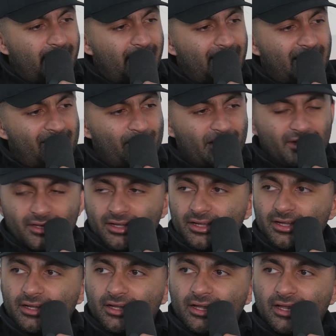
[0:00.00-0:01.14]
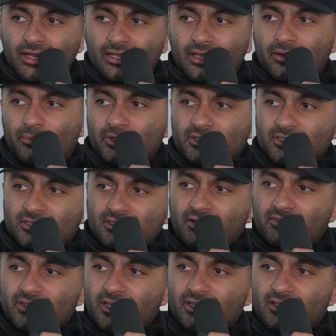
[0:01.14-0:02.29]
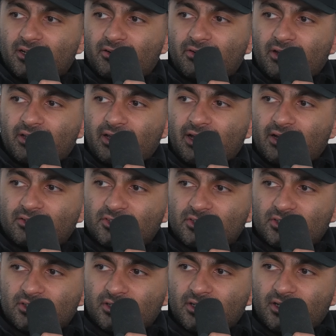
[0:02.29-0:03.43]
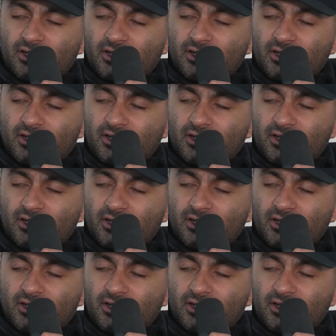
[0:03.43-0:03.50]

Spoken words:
I gave I had like a bunch of stuff to get done around the house